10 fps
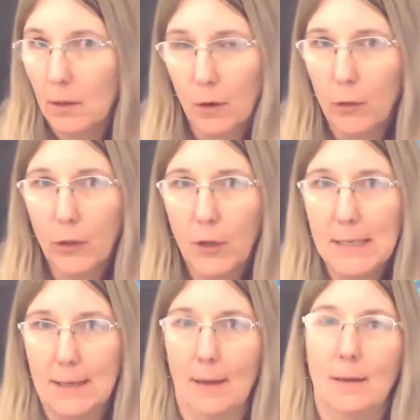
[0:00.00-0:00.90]
30
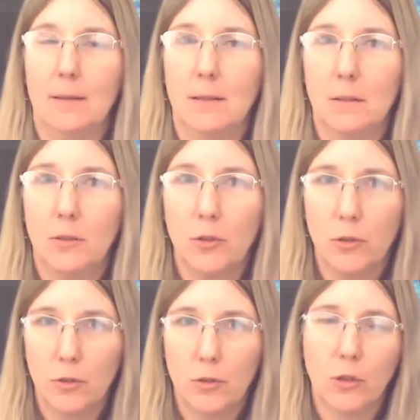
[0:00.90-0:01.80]
days
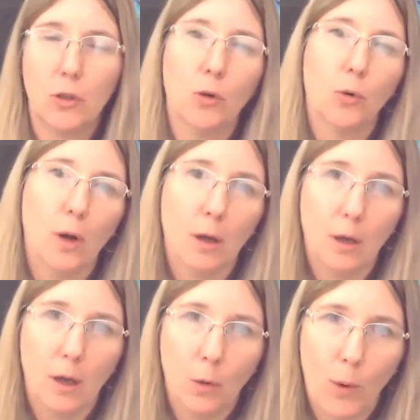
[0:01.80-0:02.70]
to cure
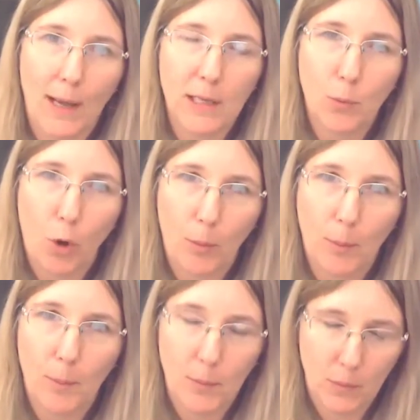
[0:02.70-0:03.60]
a wax prop,
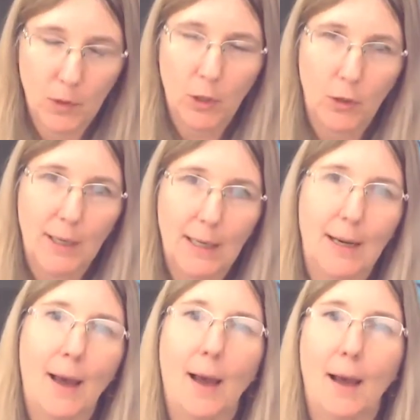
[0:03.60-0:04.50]
get it
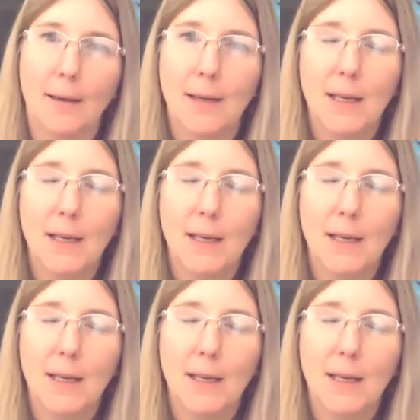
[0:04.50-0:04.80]
hard.